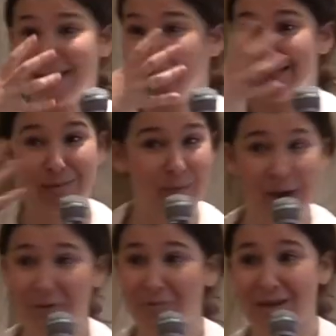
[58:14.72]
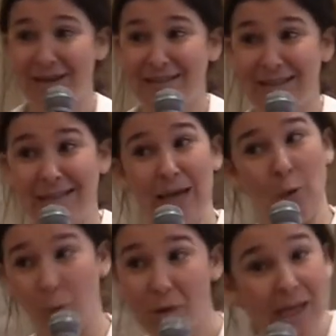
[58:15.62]
and they smell the beans, it's like
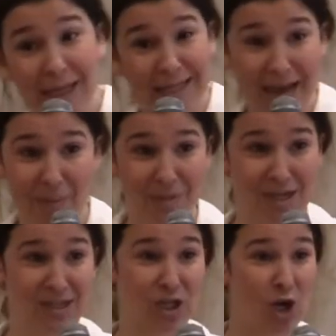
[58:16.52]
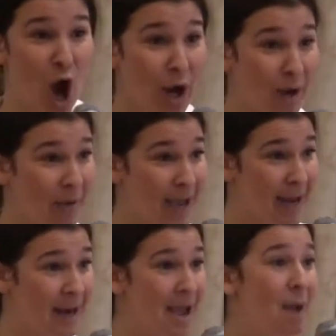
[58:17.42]
really tempting to not go
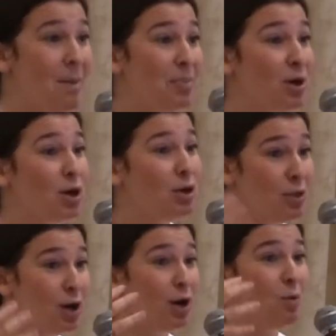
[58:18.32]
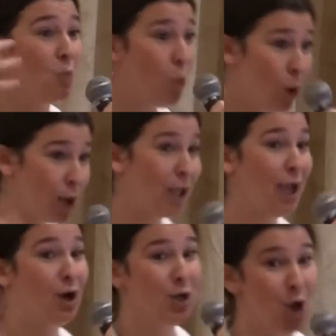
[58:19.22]
in, but they're they're
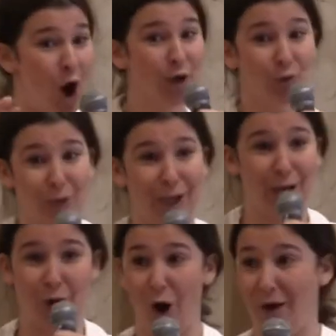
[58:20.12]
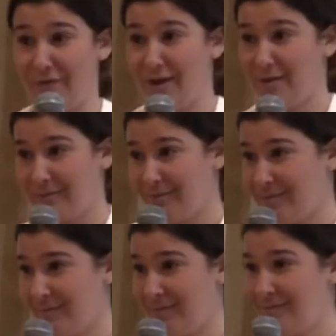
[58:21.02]
working on not drinking coffee.
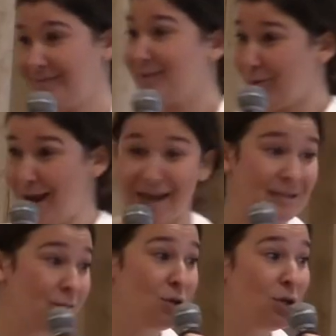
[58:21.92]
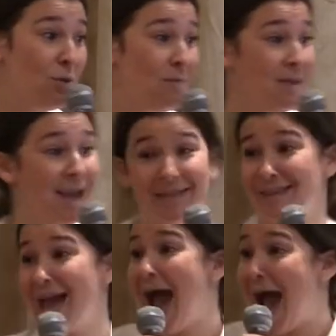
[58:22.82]
Great, so you would be at
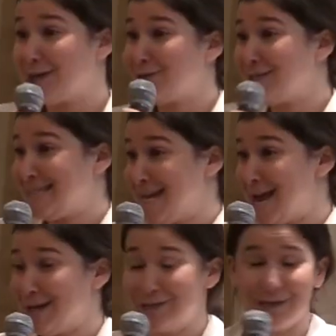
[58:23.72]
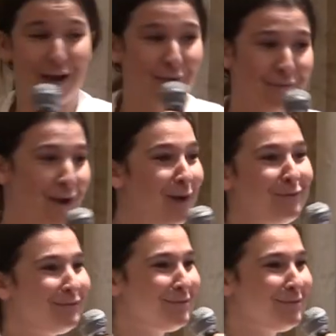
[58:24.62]
the action stage of, of